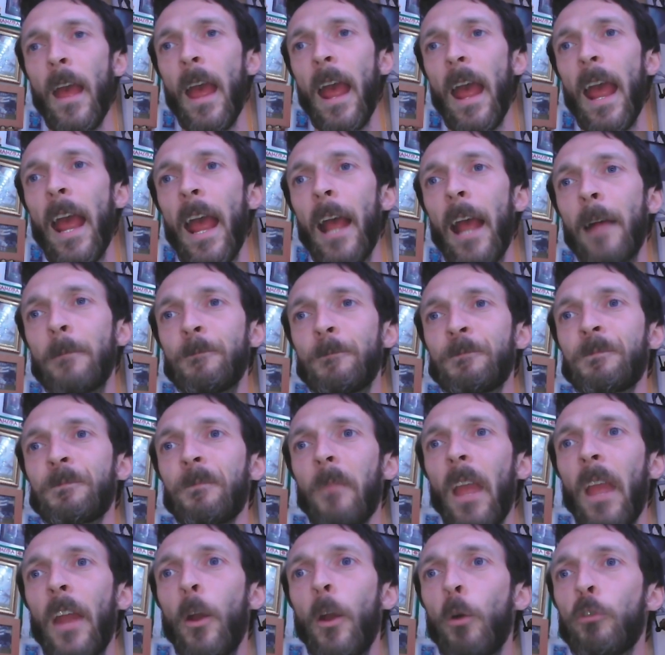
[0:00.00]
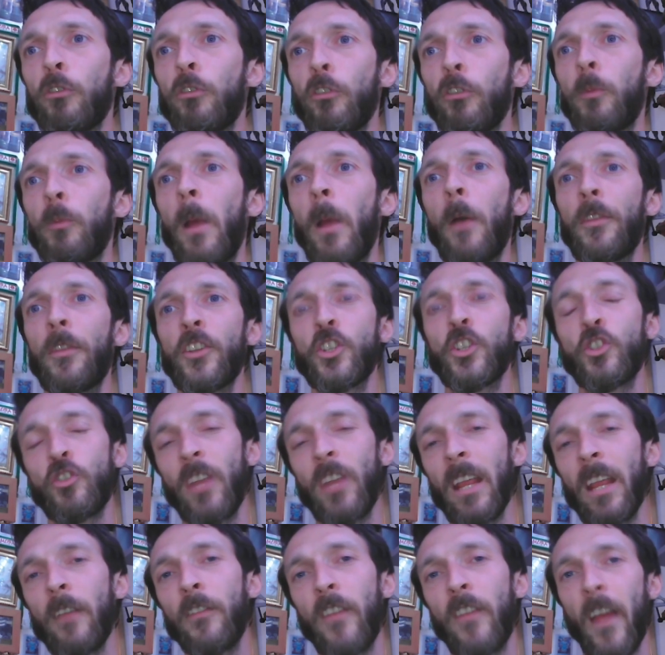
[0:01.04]
And also as well, the
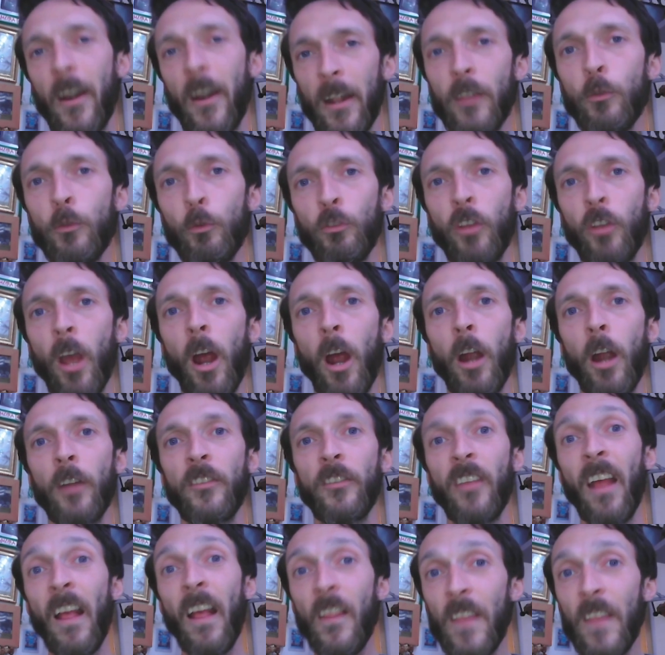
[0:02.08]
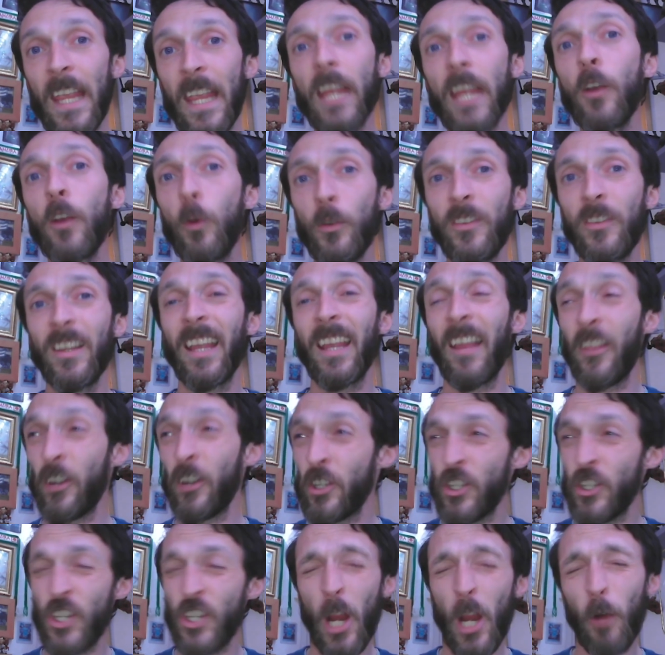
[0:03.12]
strength that are in those cards, they can go together
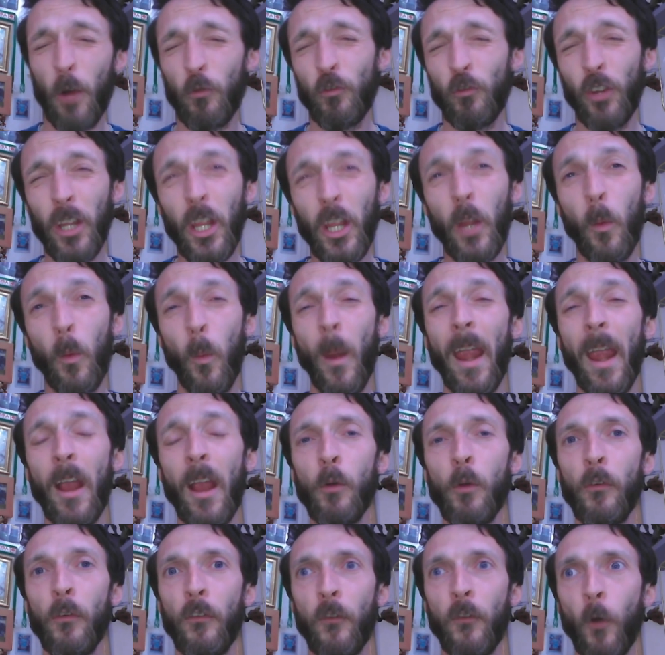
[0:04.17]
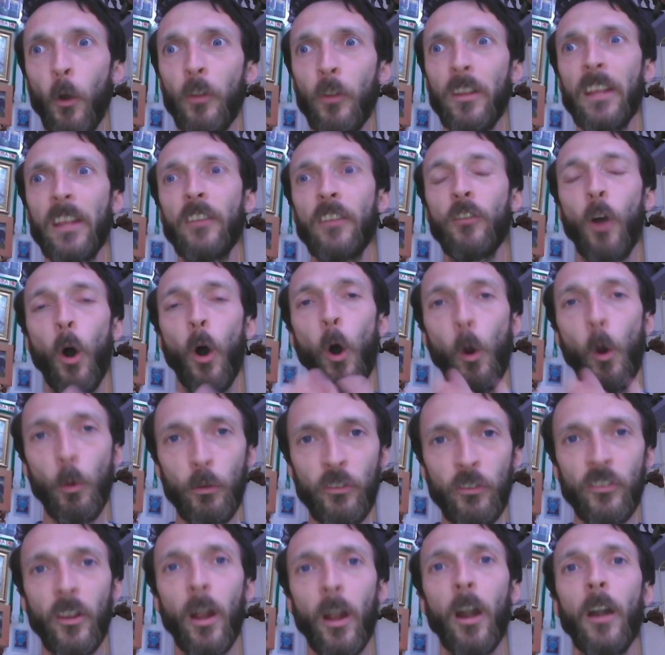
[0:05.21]
and gel really well for these
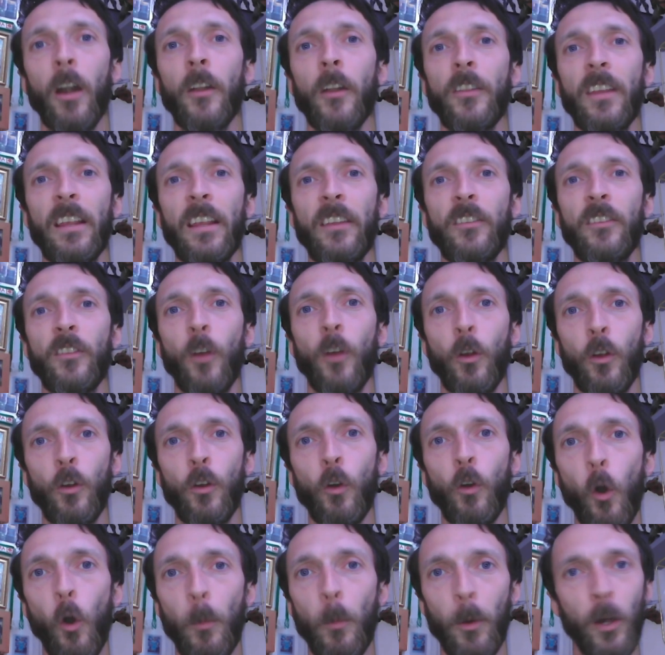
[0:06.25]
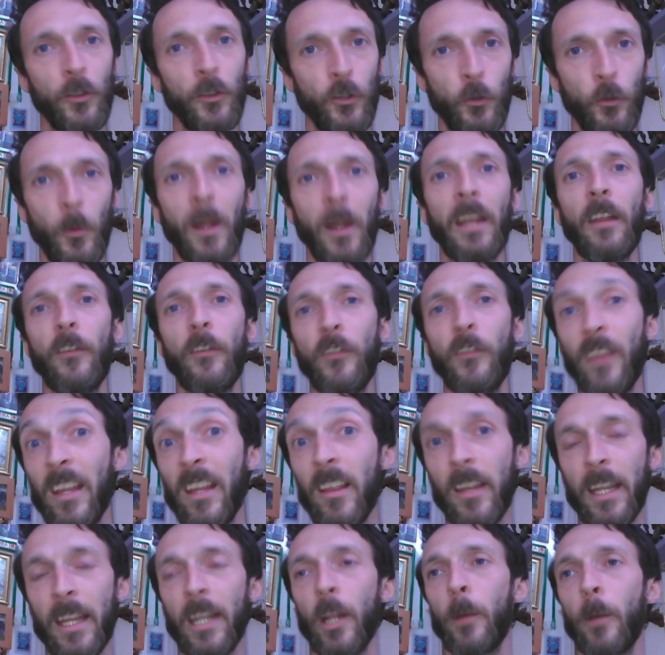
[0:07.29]
all-star, these global under-23
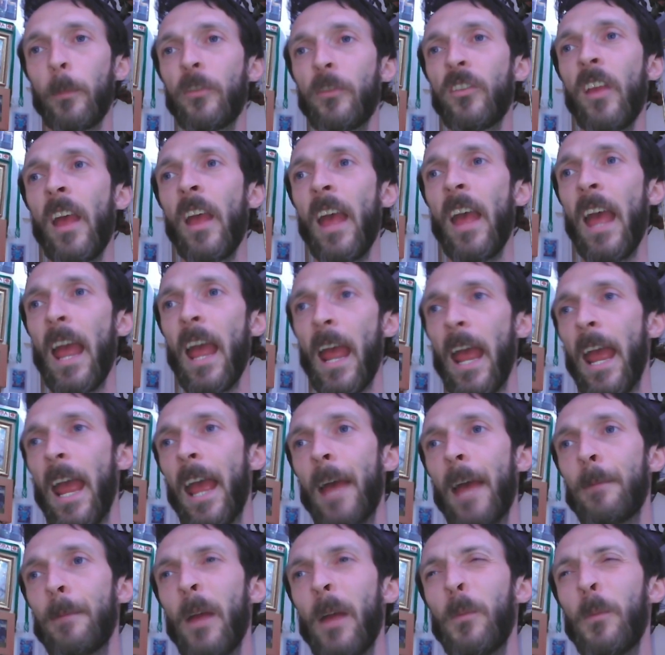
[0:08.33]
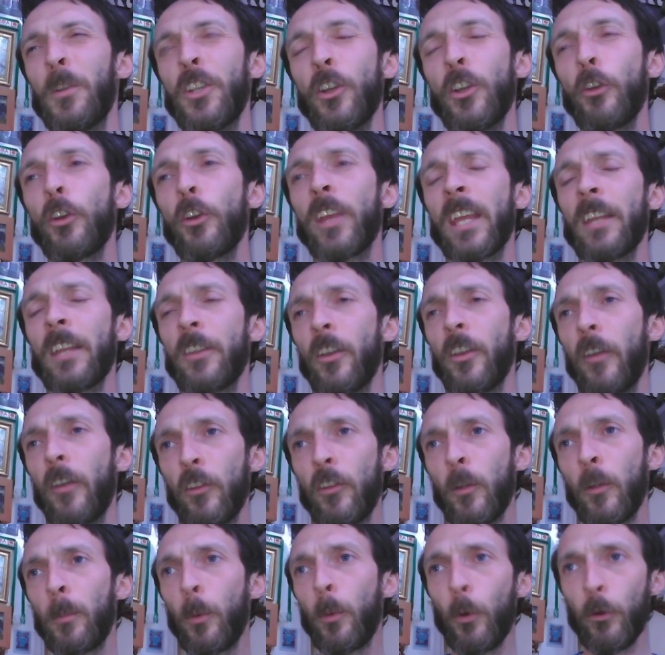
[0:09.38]
lineups. And when you look at the
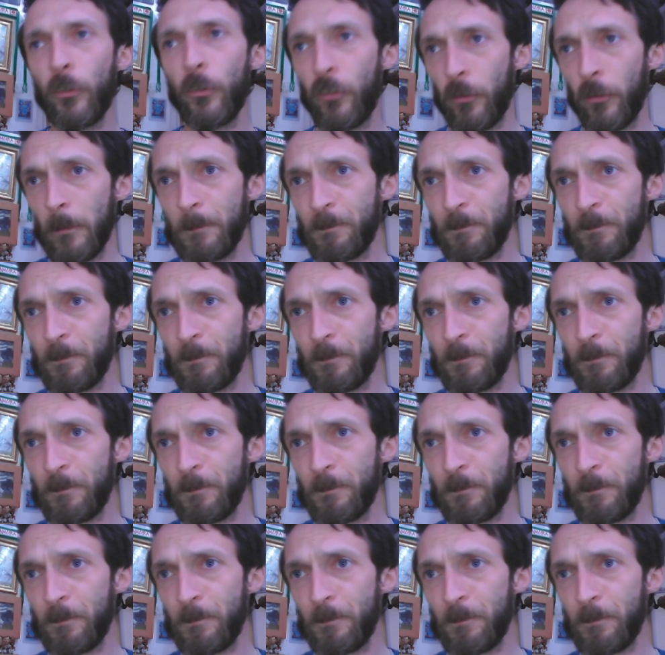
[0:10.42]
leaderboards